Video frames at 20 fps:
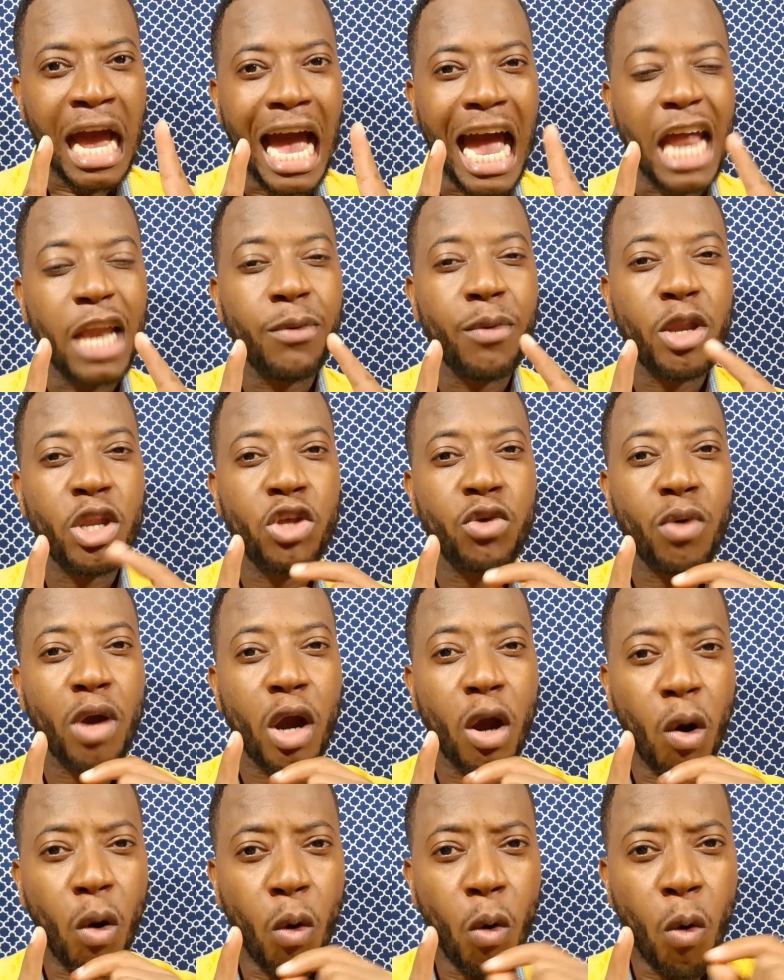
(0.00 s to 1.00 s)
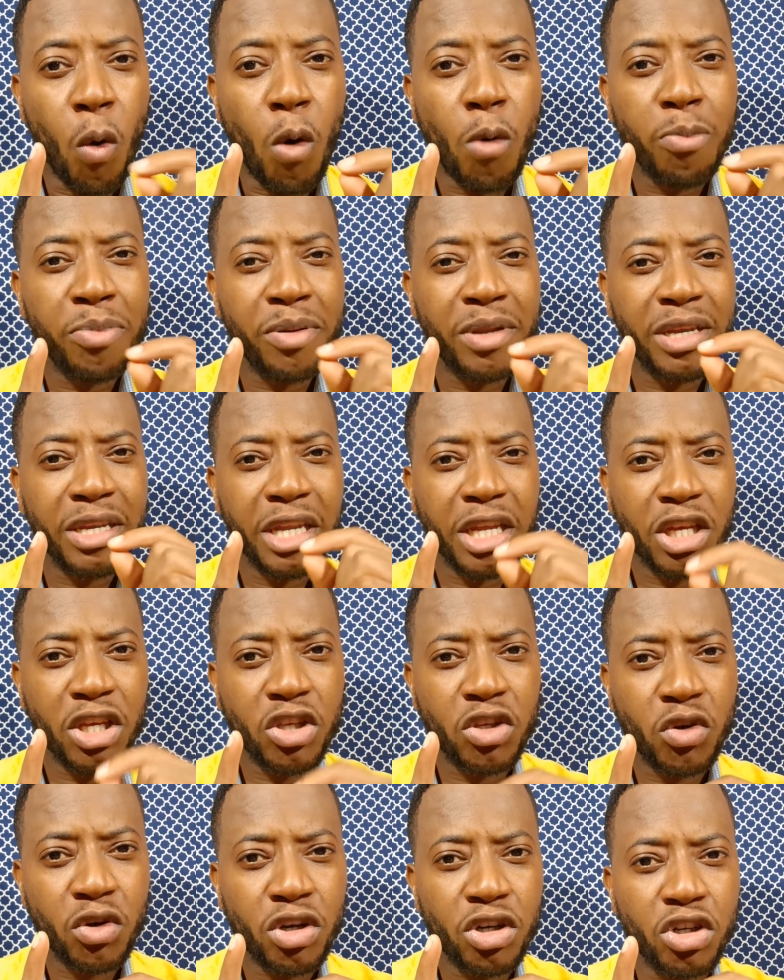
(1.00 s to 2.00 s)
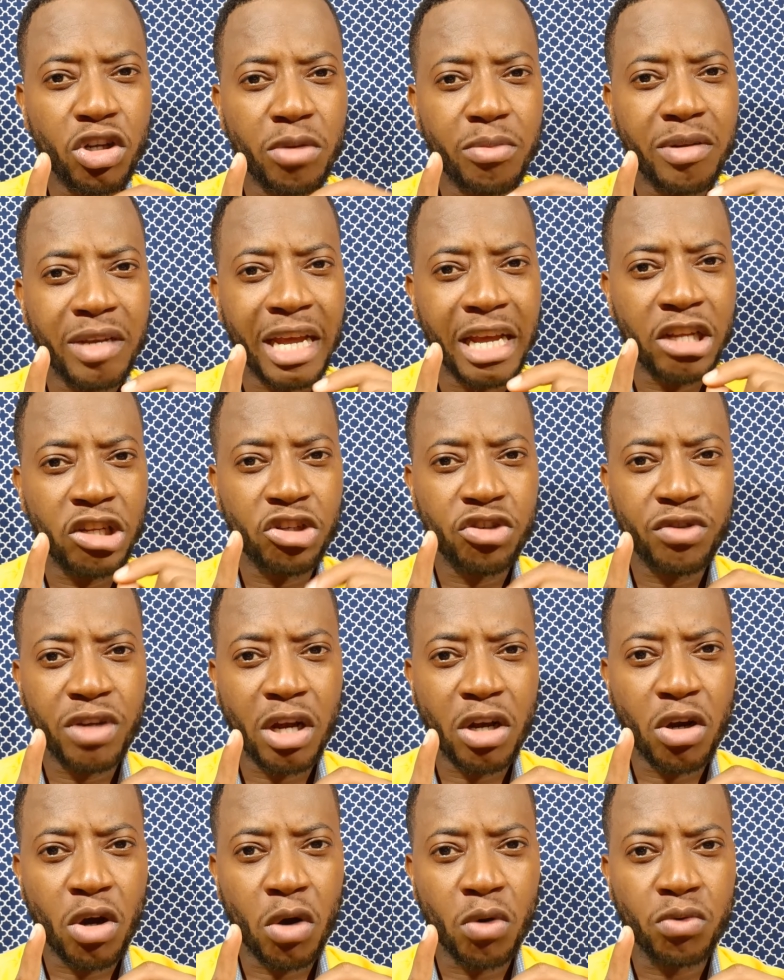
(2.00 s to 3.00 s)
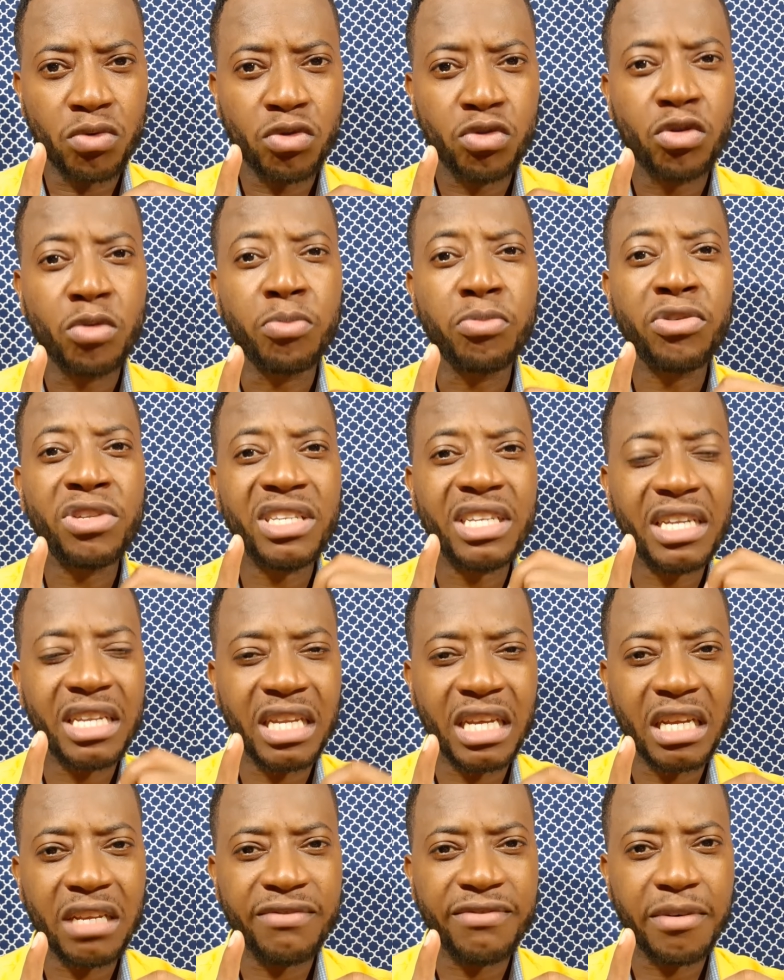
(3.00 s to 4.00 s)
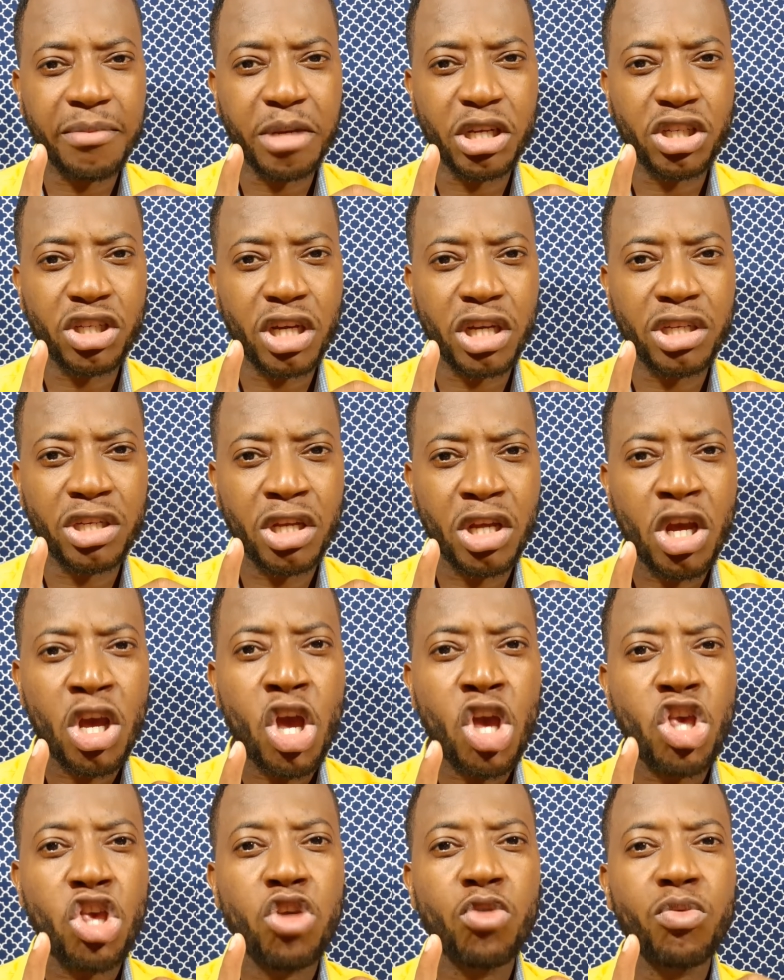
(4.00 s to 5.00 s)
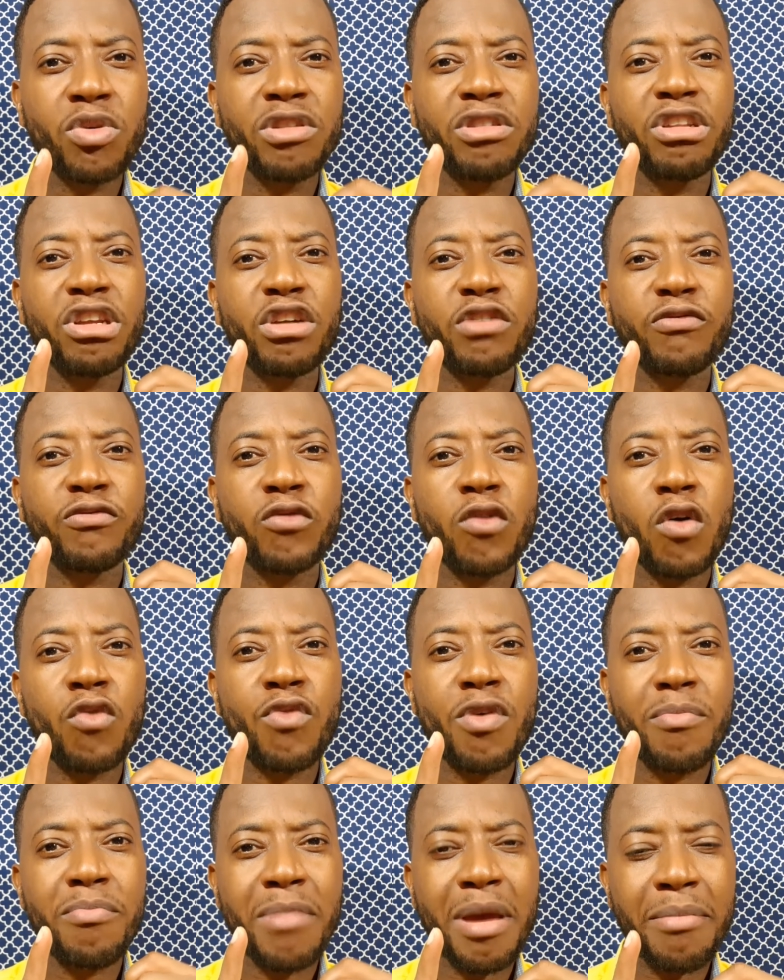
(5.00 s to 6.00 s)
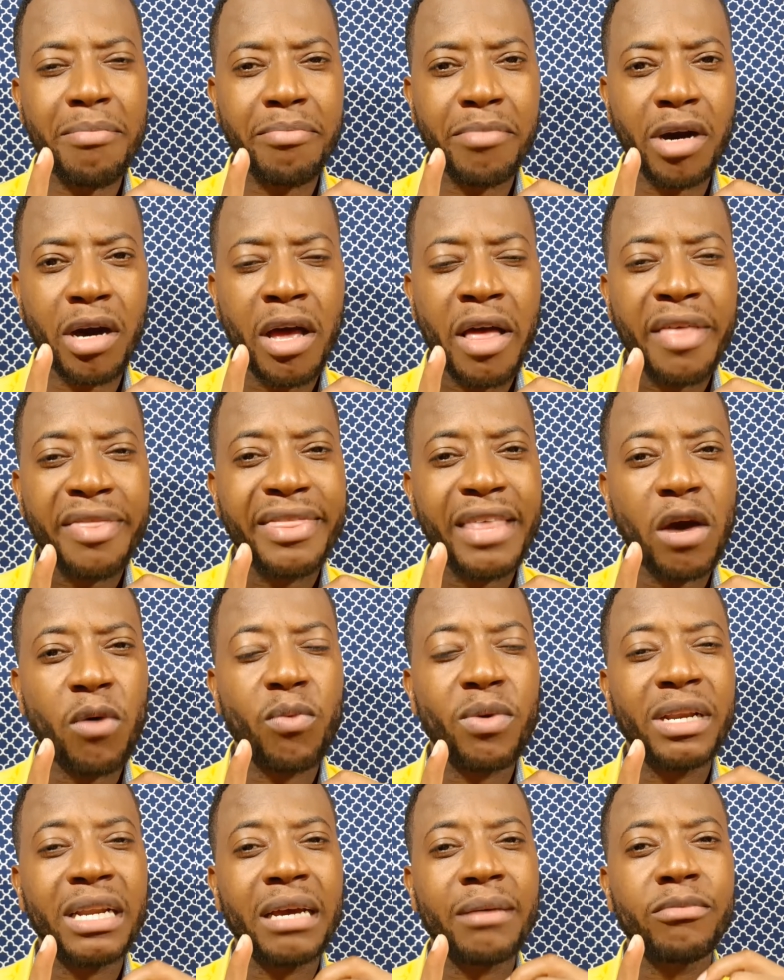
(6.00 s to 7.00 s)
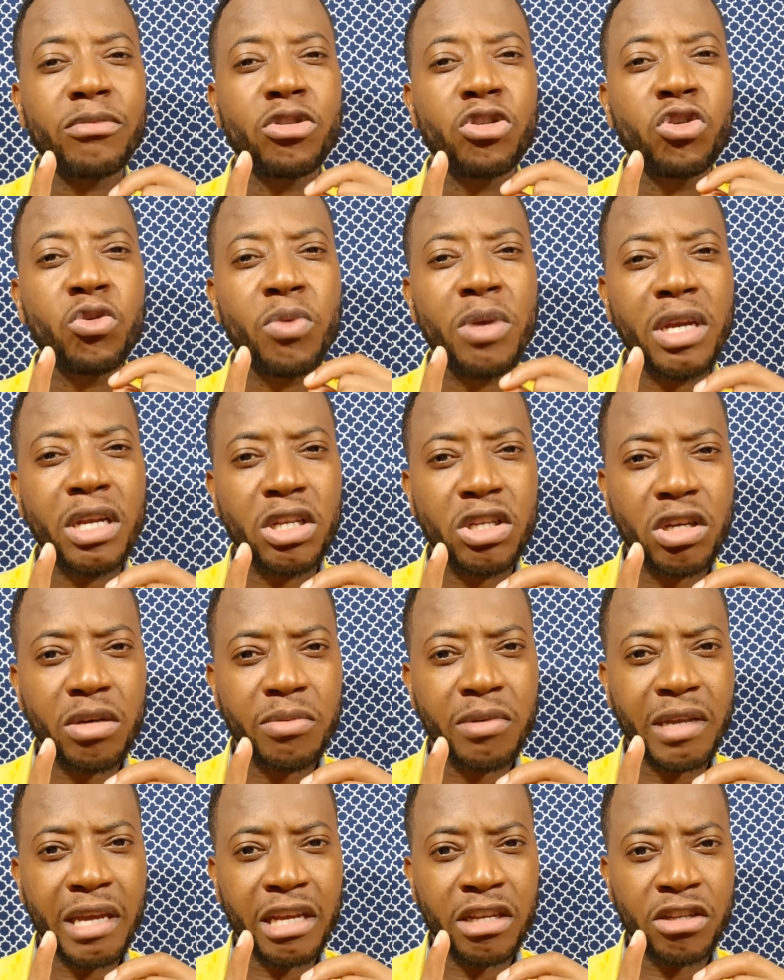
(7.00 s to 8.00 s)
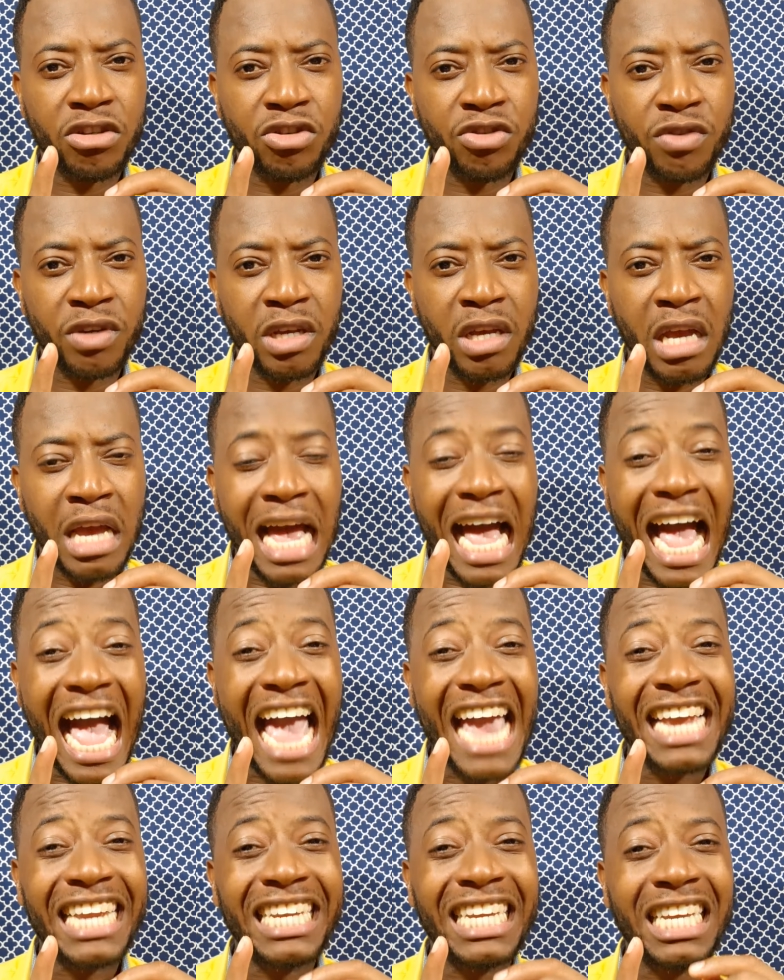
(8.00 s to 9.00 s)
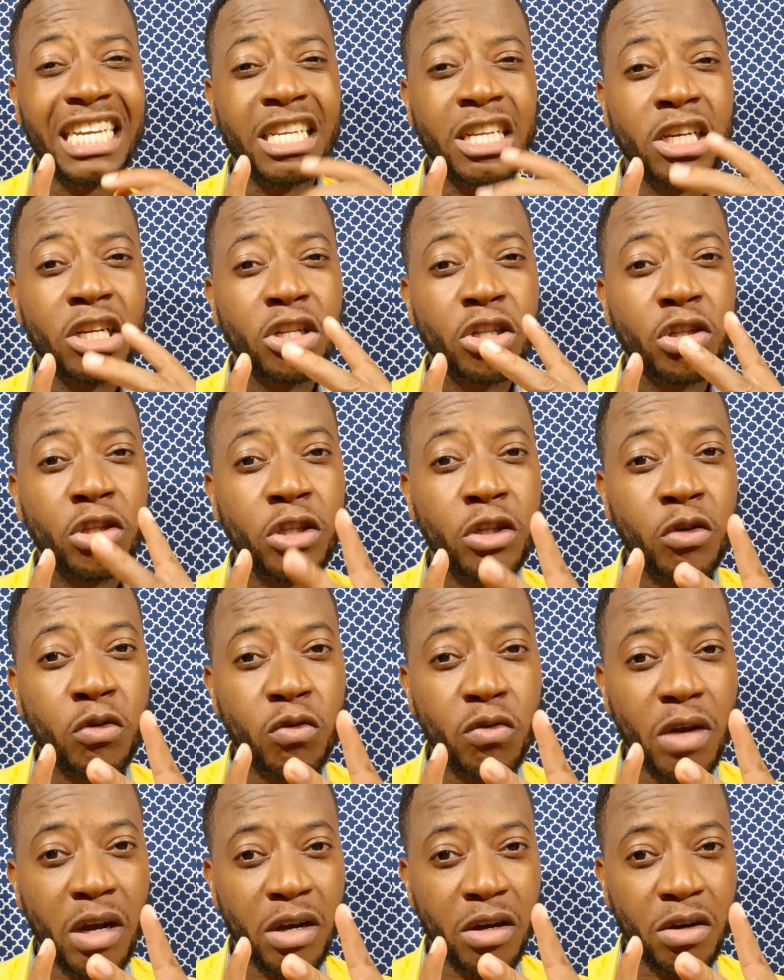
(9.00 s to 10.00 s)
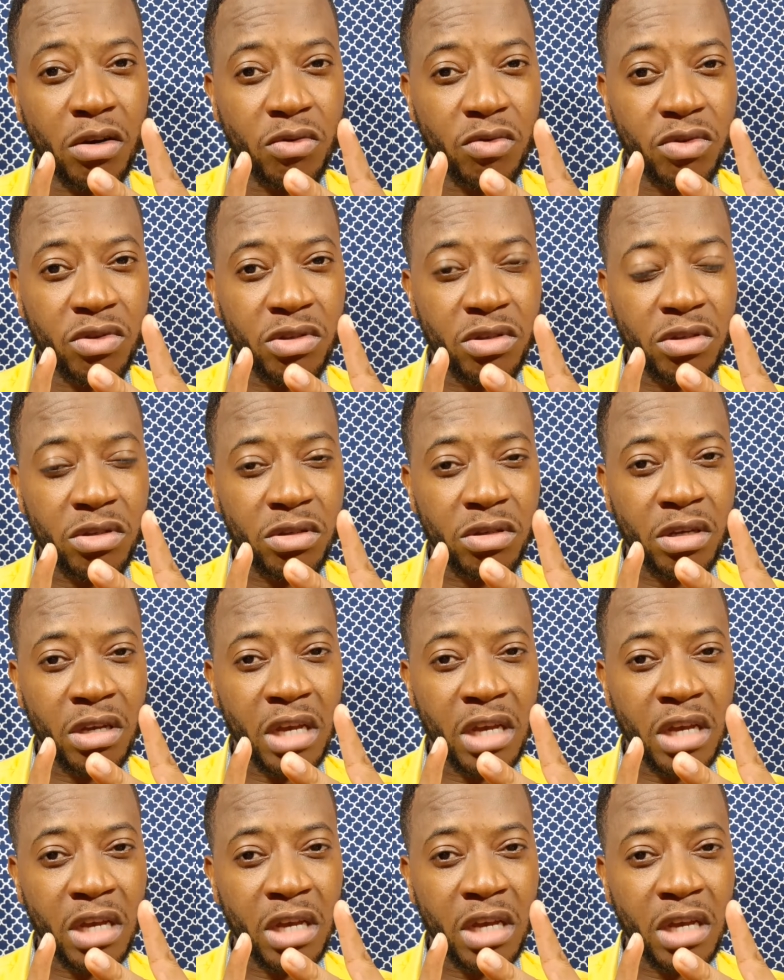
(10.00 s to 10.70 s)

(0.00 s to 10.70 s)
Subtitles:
and when you are opening your double entry accounts to put in the information, you would therefore remember that when I'm doing double entry, I need two accounts.